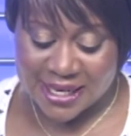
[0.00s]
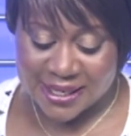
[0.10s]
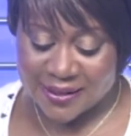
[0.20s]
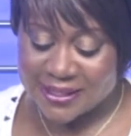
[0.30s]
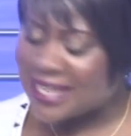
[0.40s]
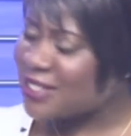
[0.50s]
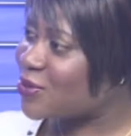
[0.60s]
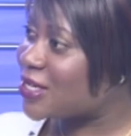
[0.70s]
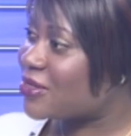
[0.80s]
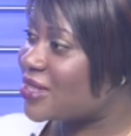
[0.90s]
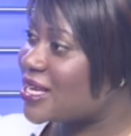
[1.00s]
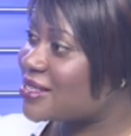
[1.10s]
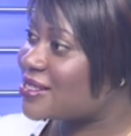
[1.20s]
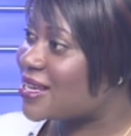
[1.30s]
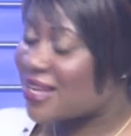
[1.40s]
Now, next week,
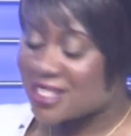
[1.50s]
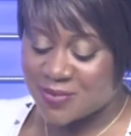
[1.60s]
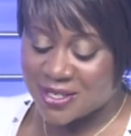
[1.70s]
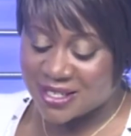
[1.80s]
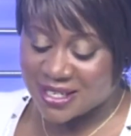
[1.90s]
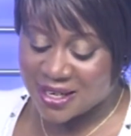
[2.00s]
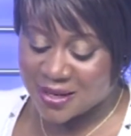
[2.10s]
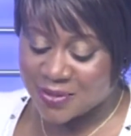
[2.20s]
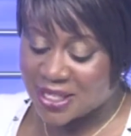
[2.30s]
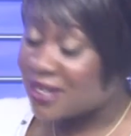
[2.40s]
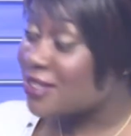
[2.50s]
Thursday, has been termed